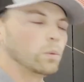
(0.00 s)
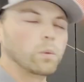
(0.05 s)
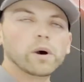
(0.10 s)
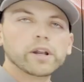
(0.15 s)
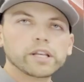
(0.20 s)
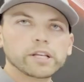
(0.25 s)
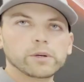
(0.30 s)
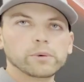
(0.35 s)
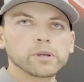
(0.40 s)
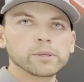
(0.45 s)

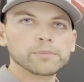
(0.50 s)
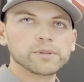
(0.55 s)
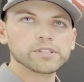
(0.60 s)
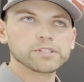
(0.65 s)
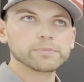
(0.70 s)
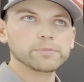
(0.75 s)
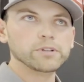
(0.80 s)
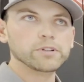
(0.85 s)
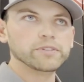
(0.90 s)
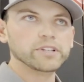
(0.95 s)
what
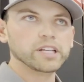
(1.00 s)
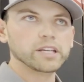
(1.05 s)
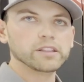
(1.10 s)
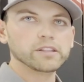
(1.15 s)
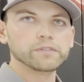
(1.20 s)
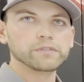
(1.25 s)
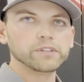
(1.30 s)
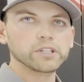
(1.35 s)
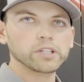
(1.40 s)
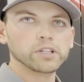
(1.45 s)
equipment's moving in
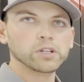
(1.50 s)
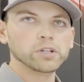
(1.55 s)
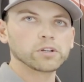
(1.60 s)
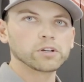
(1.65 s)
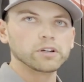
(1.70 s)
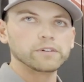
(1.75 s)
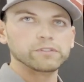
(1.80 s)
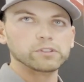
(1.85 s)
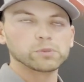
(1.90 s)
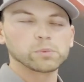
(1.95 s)
the field,
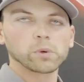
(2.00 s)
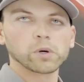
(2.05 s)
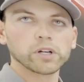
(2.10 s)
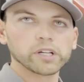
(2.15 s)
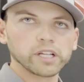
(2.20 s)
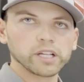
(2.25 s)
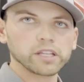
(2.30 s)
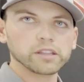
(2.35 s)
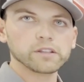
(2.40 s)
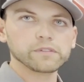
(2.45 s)
or if it's
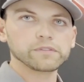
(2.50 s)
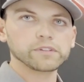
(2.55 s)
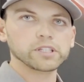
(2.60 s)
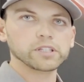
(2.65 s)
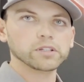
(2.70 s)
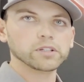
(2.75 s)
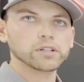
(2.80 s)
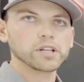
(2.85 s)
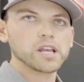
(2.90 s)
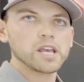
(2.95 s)
working in the
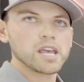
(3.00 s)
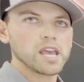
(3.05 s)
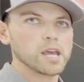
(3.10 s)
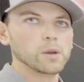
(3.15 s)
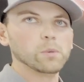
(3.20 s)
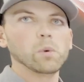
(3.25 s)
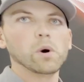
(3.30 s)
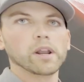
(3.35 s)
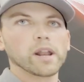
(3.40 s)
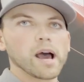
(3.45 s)
field,
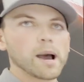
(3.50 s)
and what